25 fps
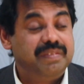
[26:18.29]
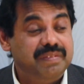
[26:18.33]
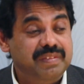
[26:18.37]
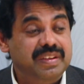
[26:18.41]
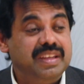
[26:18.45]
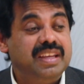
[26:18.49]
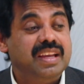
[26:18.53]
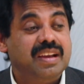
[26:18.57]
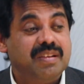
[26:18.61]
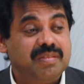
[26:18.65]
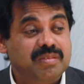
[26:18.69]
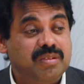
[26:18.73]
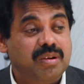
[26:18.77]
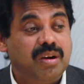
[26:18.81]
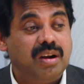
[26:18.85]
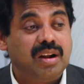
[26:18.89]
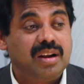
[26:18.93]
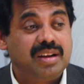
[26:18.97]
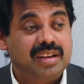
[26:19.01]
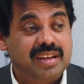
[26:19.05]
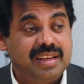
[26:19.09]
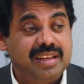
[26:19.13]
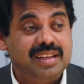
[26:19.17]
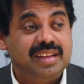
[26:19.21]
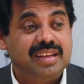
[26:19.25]
we have
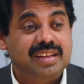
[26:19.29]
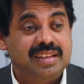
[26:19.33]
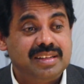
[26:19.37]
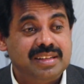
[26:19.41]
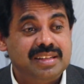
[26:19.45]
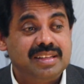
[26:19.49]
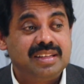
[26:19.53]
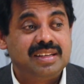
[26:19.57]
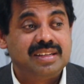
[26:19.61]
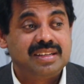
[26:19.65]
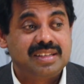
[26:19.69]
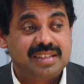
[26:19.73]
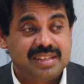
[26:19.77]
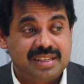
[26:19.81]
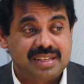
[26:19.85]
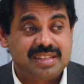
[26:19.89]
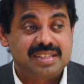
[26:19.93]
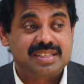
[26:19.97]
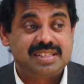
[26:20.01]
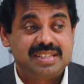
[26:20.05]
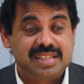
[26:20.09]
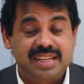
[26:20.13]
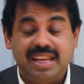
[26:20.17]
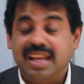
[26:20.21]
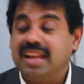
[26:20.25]
got in the
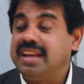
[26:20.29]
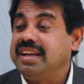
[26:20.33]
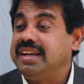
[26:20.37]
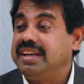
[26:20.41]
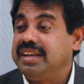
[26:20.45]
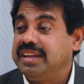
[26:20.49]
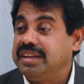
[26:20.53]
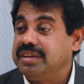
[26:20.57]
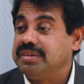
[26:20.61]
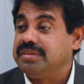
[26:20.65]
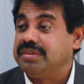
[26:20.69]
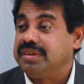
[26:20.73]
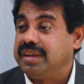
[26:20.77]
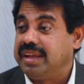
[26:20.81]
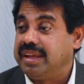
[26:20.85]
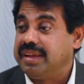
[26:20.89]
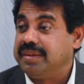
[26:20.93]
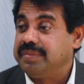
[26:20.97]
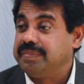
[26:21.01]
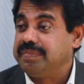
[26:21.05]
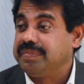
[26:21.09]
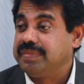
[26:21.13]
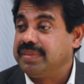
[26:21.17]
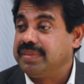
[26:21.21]
Christianity today.